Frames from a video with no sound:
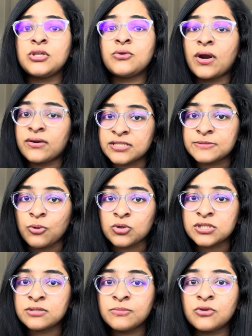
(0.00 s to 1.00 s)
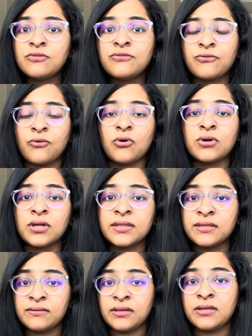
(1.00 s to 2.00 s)
You are responsible for,
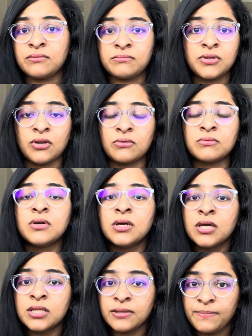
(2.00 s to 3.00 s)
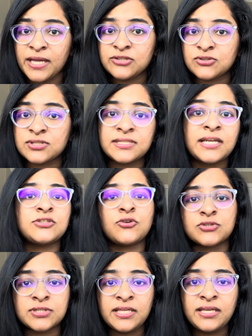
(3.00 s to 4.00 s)
the patients that
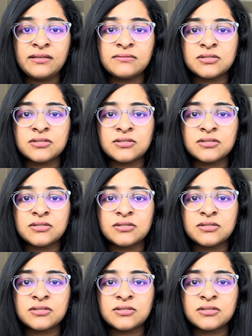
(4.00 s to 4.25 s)
you're seeing.